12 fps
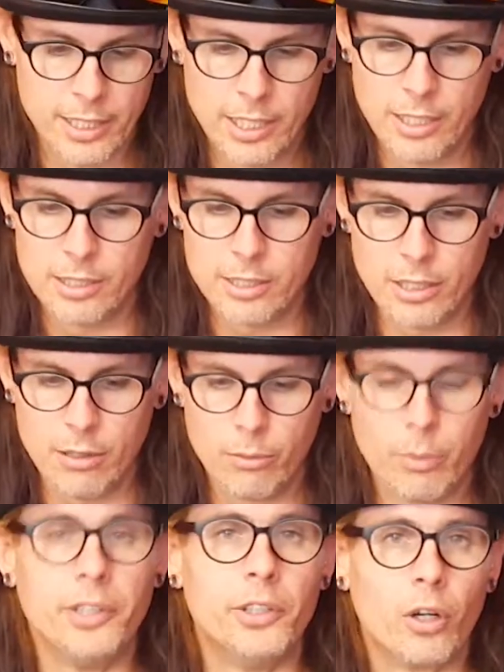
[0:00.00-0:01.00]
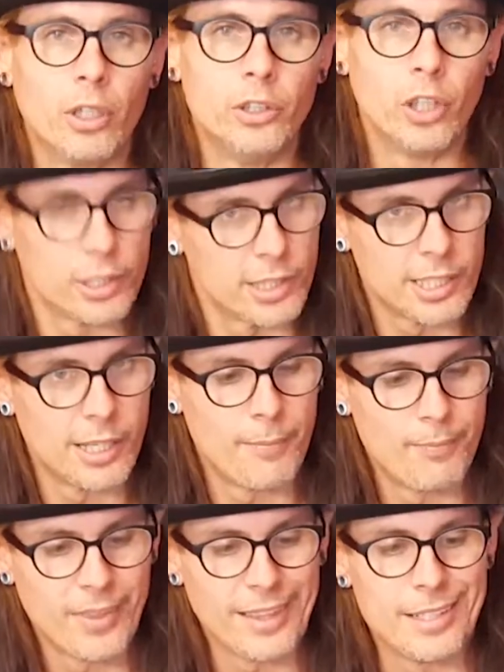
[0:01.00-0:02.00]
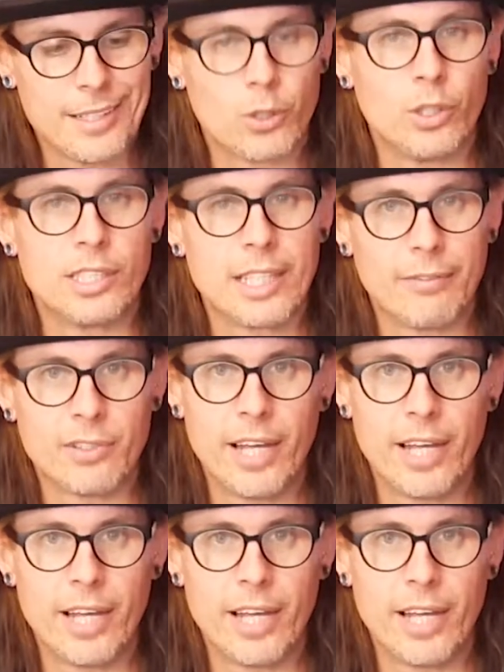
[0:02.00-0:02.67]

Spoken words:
So when you're on yachts, this is good stuff to have